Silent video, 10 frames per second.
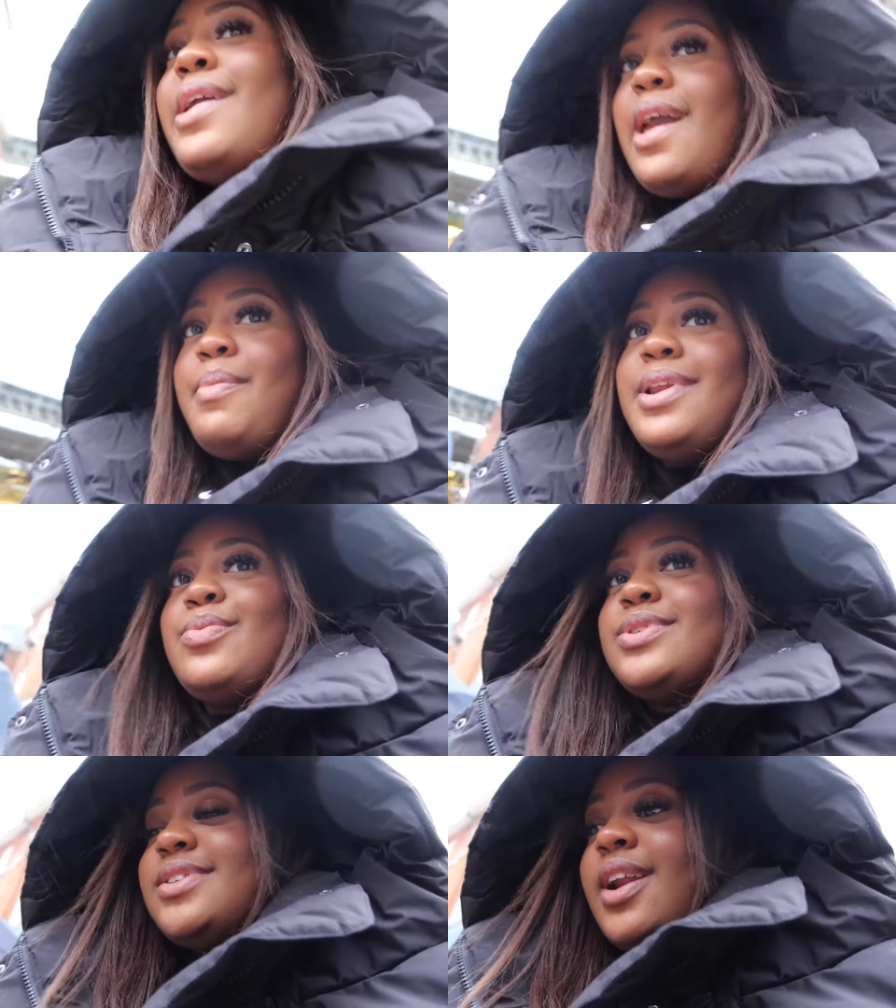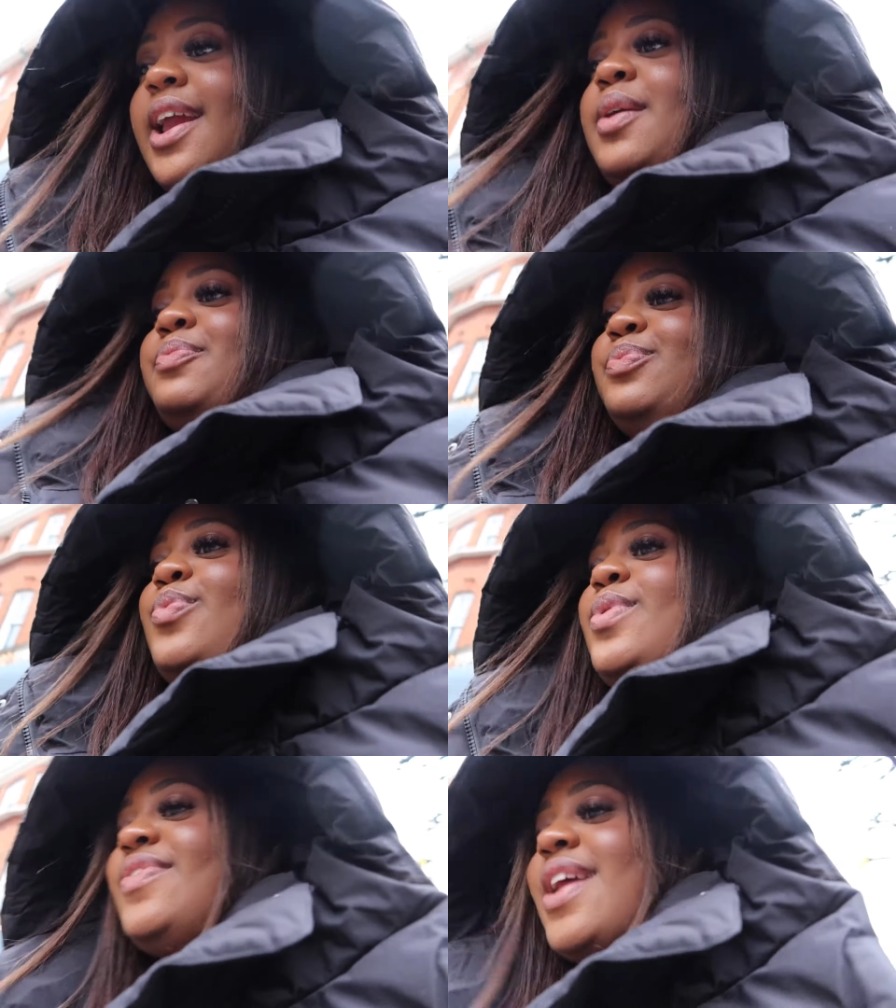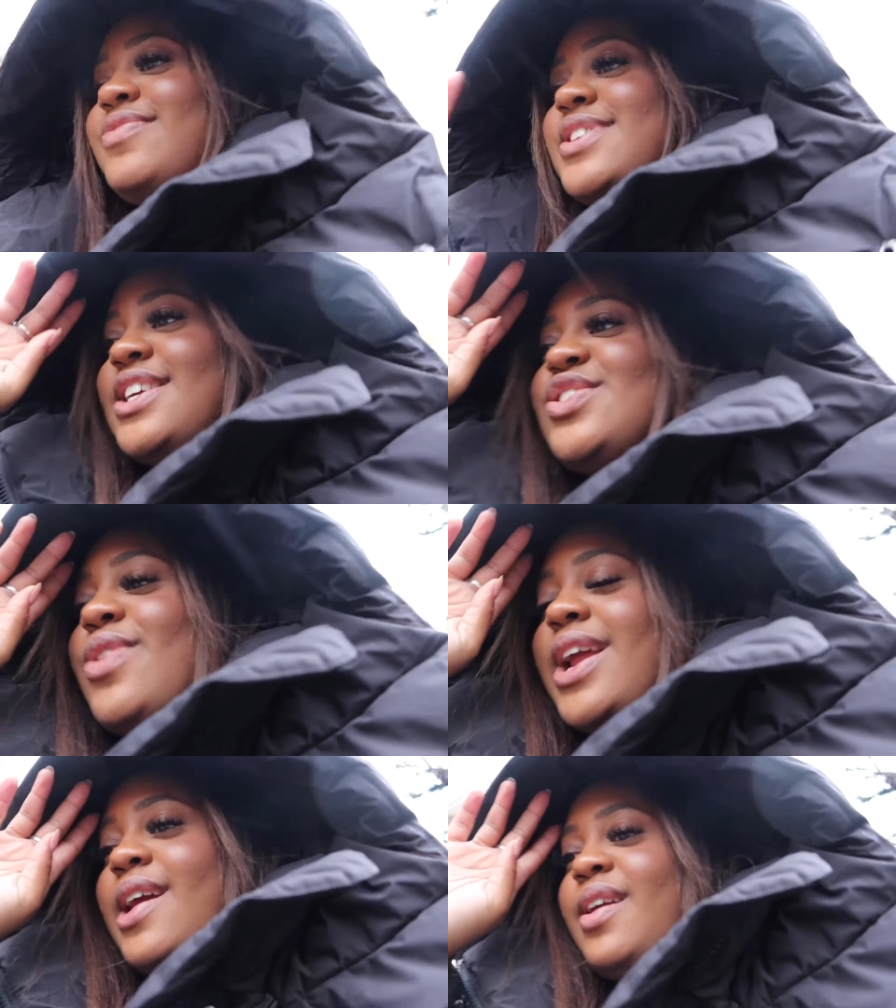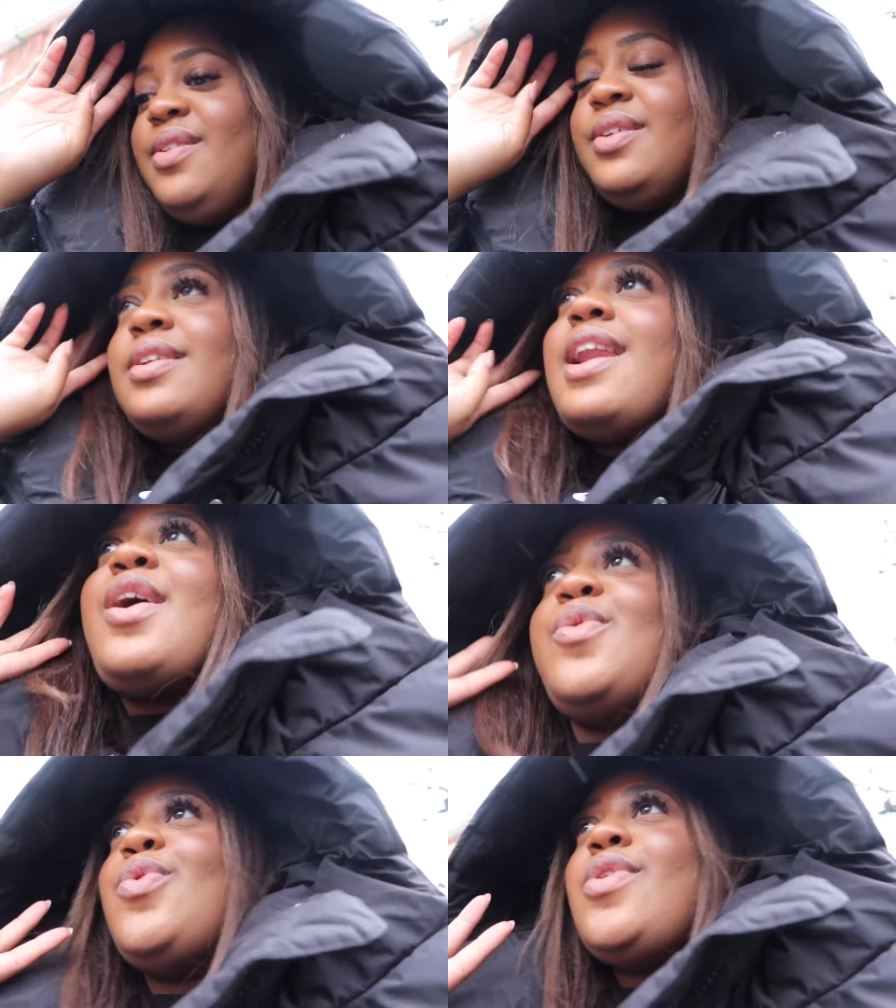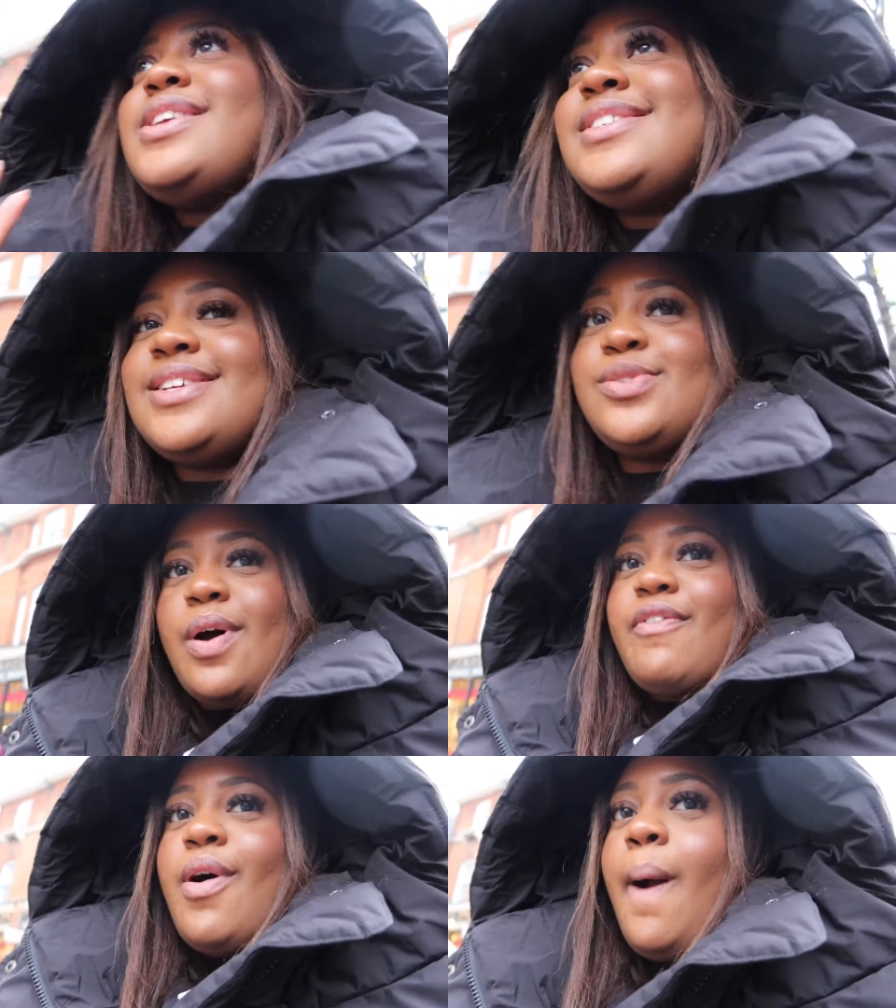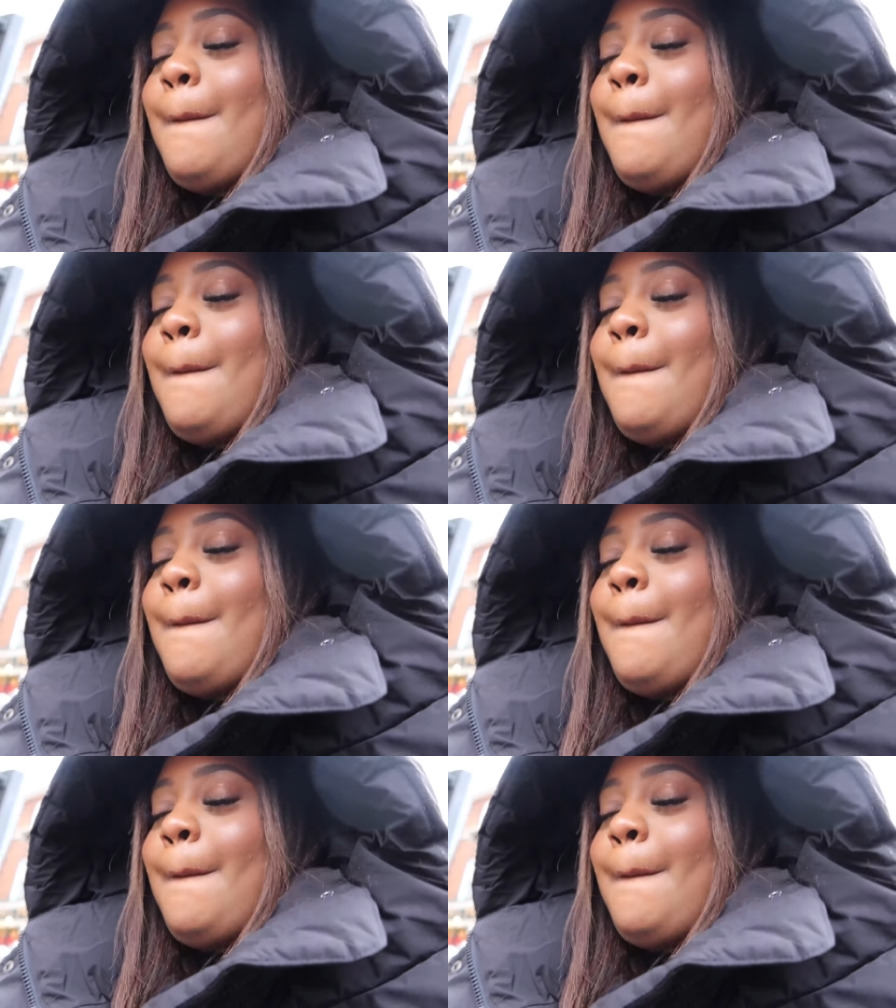came in, it was sunny. We've left and it's raining. Like, what is this weather?